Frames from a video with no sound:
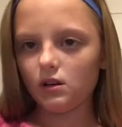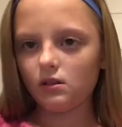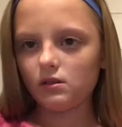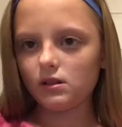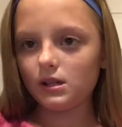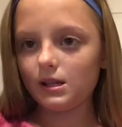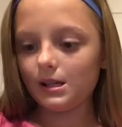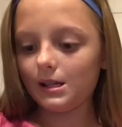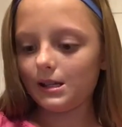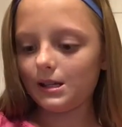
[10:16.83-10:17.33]

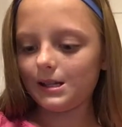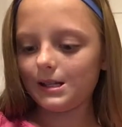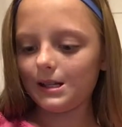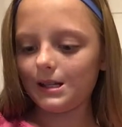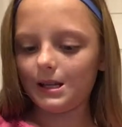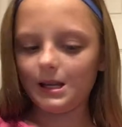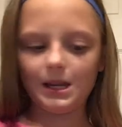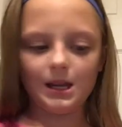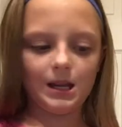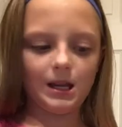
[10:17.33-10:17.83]
So it's
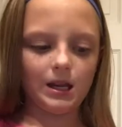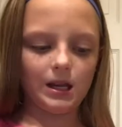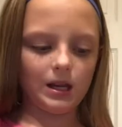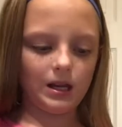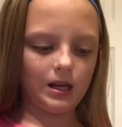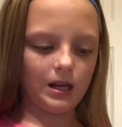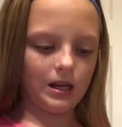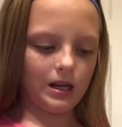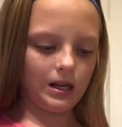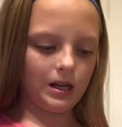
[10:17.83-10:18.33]
in
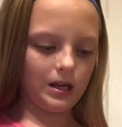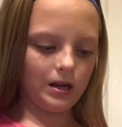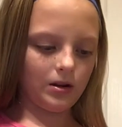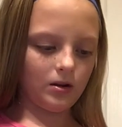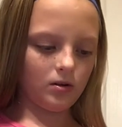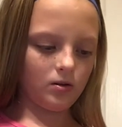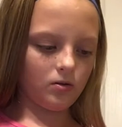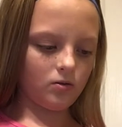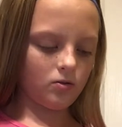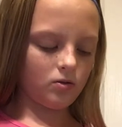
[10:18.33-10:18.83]
here,
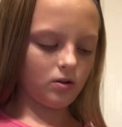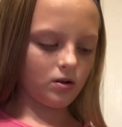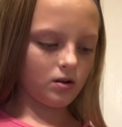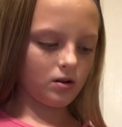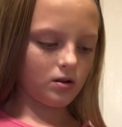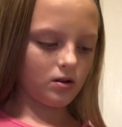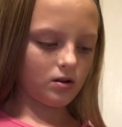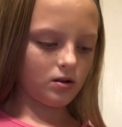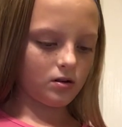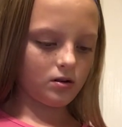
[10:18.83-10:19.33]
or
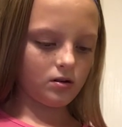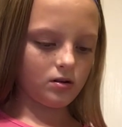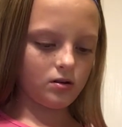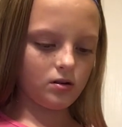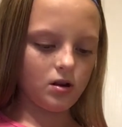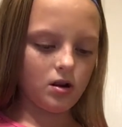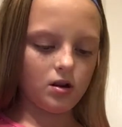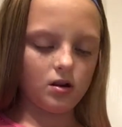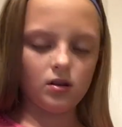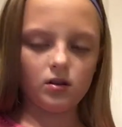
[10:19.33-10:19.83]

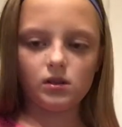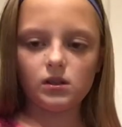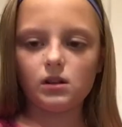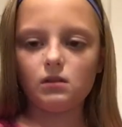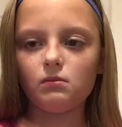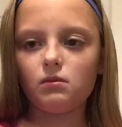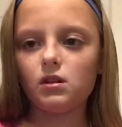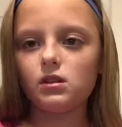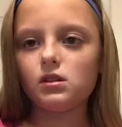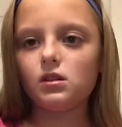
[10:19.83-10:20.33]
it's
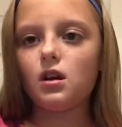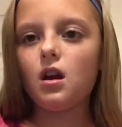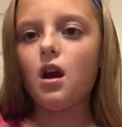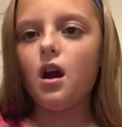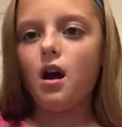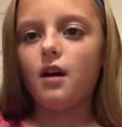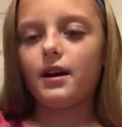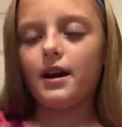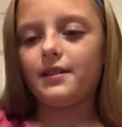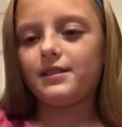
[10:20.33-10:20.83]
not bronzer.
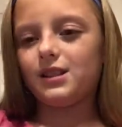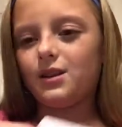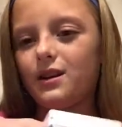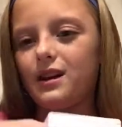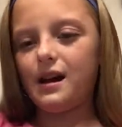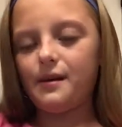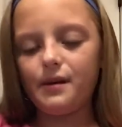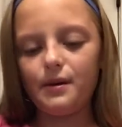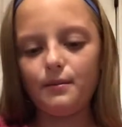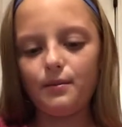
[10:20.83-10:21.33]
Okay, so I
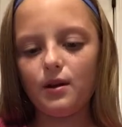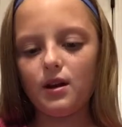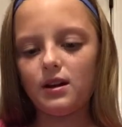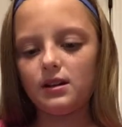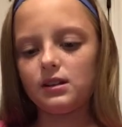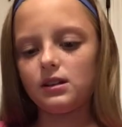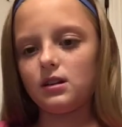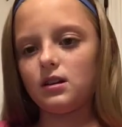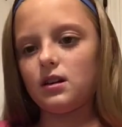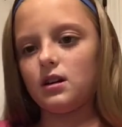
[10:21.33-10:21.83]
got my
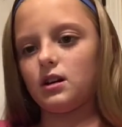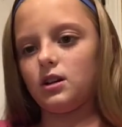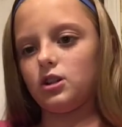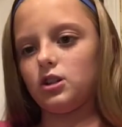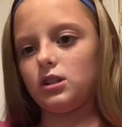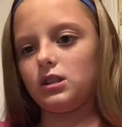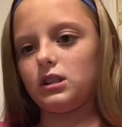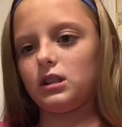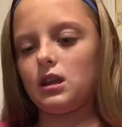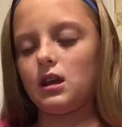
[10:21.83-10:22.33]
bronzer and it
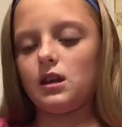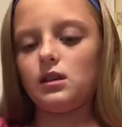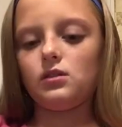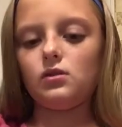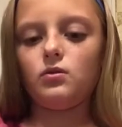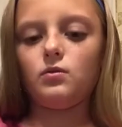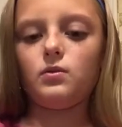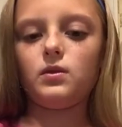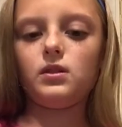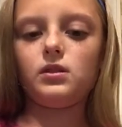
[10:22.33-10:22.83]
just slides
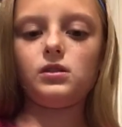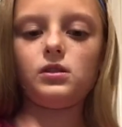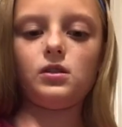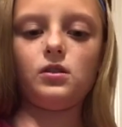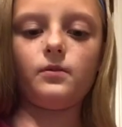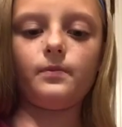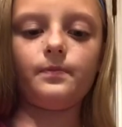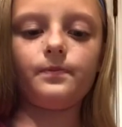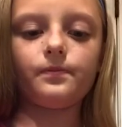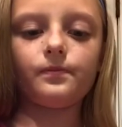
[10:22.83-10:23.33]
open. So
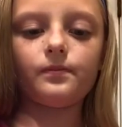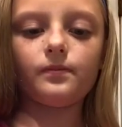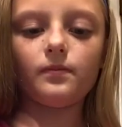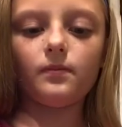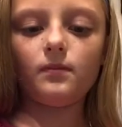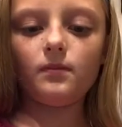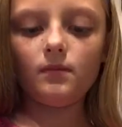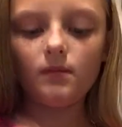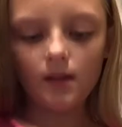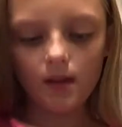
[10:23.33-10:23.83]

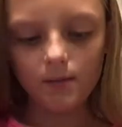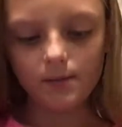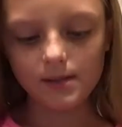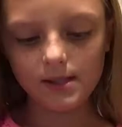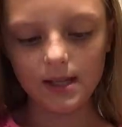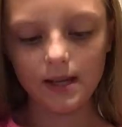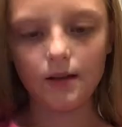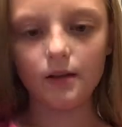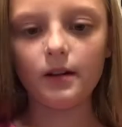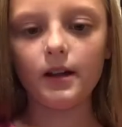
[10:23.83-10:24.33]

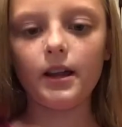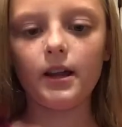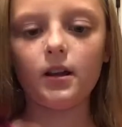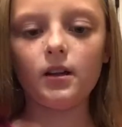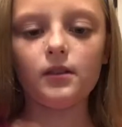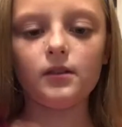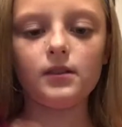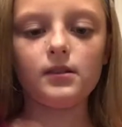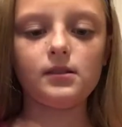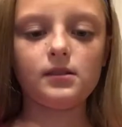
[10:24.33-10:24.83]
set it right here
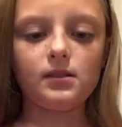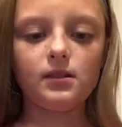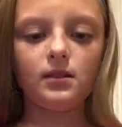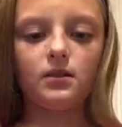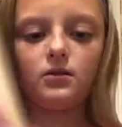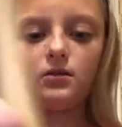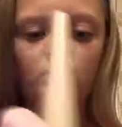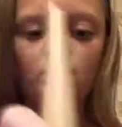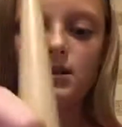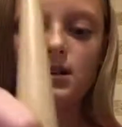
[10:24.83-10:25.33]
on this
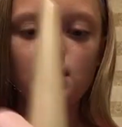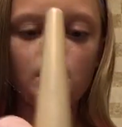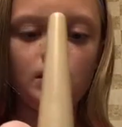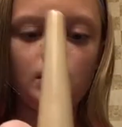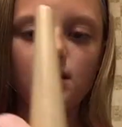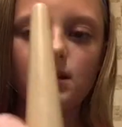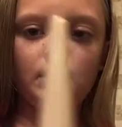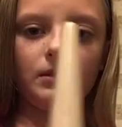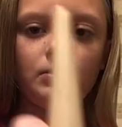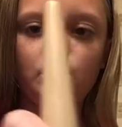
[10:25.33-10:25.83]
little
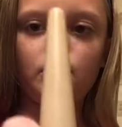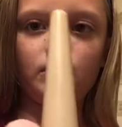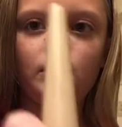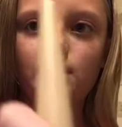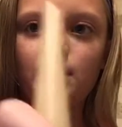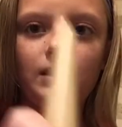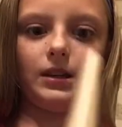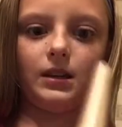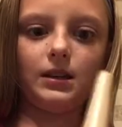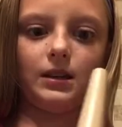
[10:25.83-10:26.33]

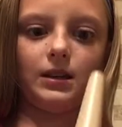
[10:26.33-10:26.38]
thing.